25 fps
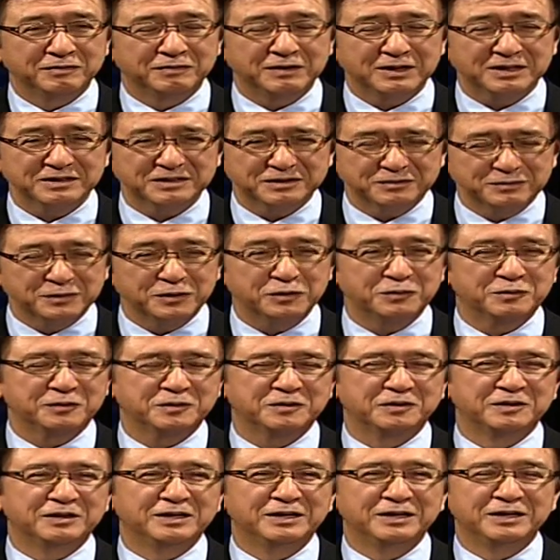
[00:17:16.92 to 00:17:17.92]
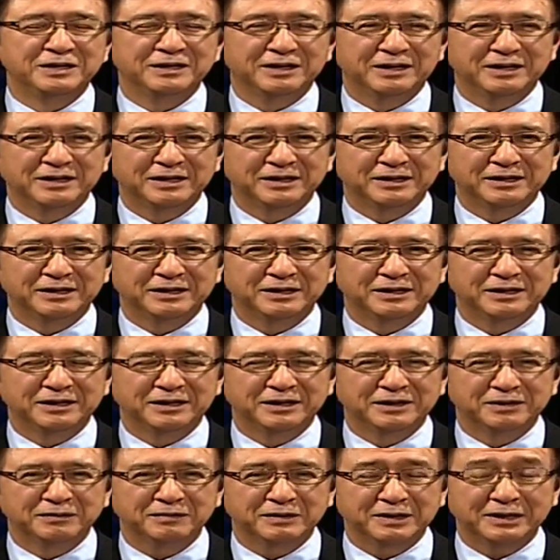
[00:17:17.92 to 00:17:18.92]
first of all,
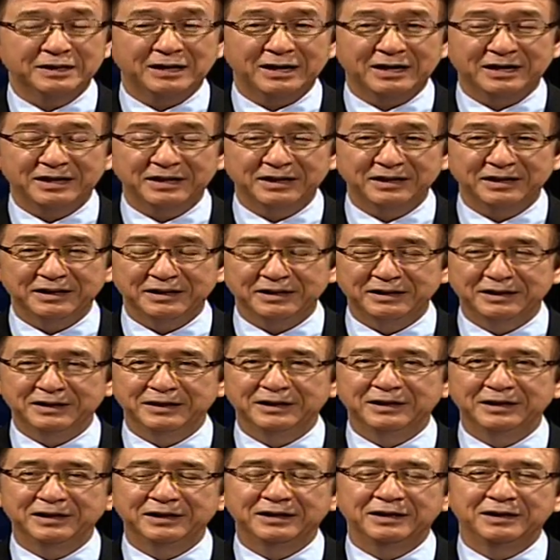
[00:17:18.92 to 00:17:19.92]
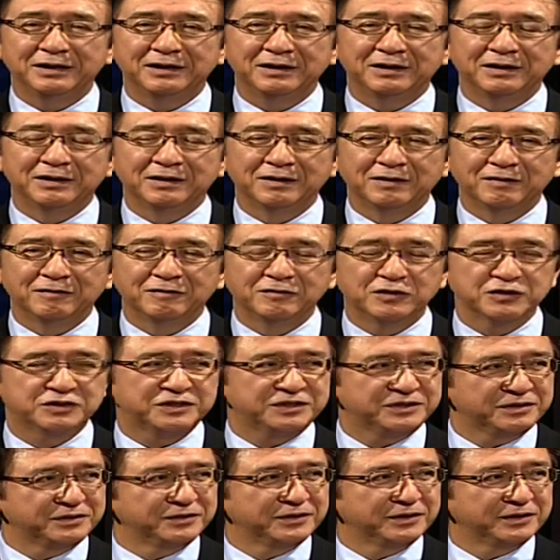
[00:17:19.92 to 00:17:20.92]
uh, when I uh,
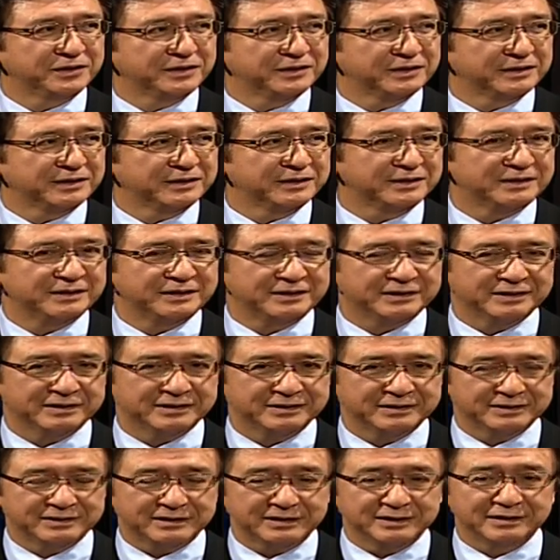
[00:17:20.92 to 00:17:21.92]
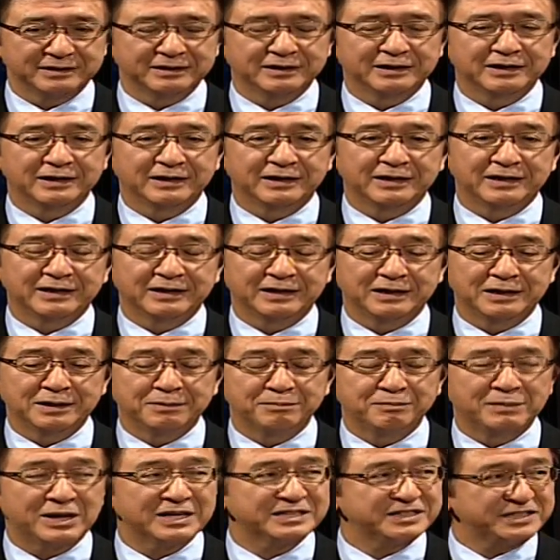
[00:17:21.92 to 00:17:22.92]
watched the uh,
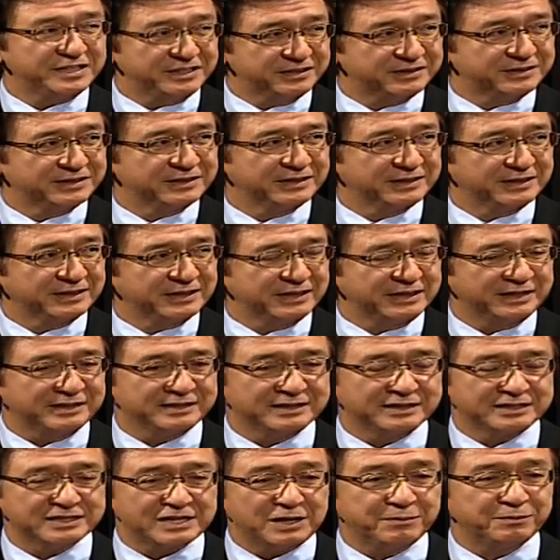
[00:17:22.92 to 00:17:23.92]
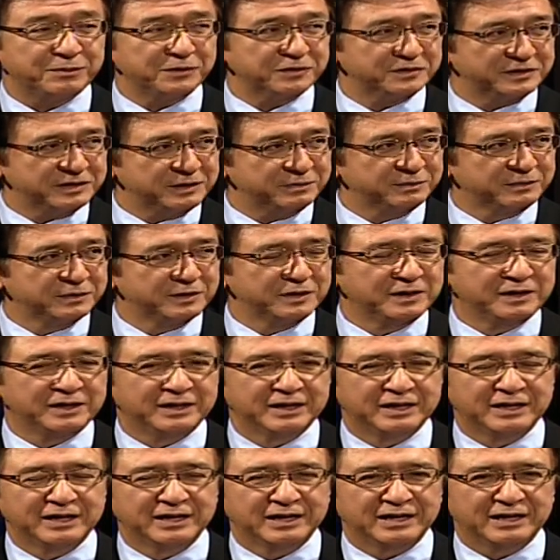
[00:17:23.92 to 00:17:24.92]
matches in the championship,
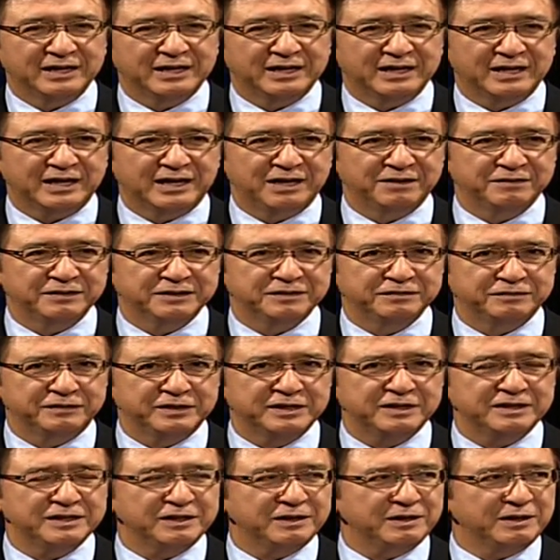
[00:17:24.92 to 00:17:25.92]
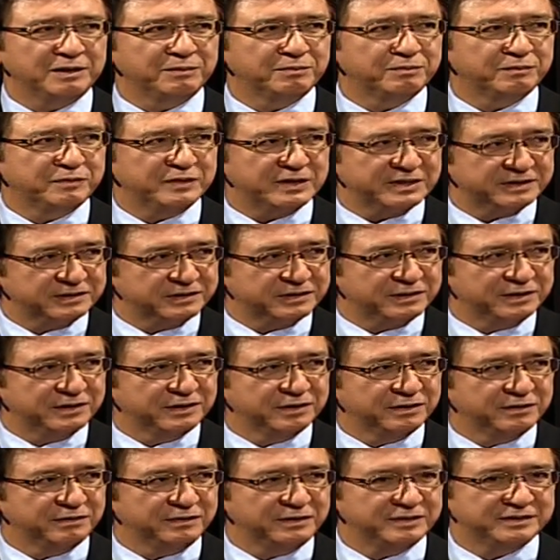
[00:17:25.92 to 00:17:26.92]
I was really impressed
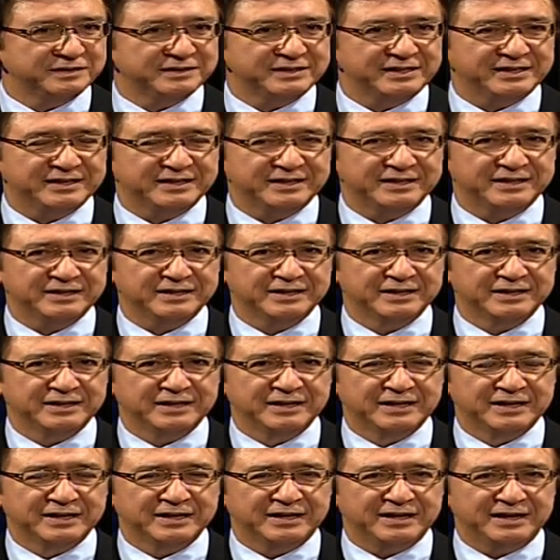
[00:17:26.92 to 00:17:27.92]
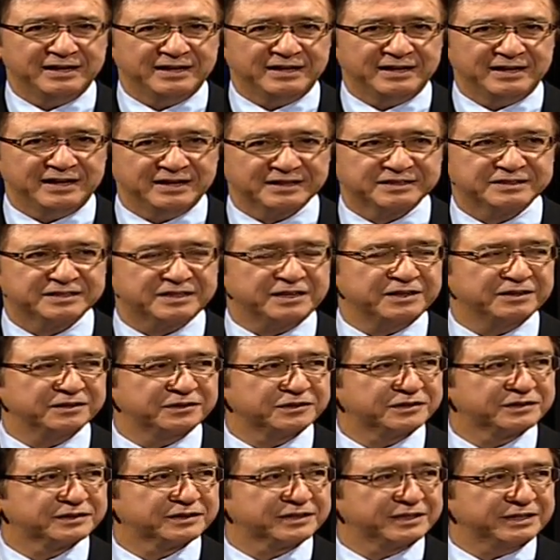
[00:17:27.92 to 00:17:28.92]
with their excellent
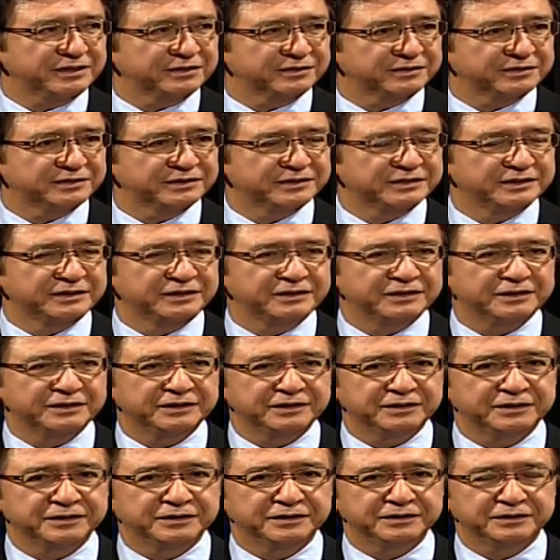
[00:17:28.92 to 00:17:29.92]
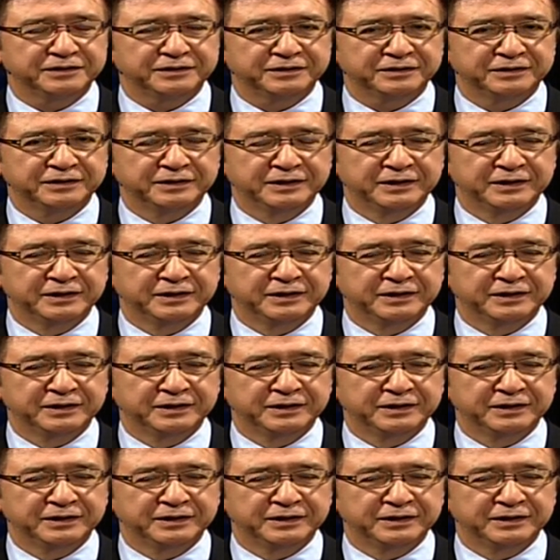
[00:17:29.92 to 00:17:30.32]
skills, uh,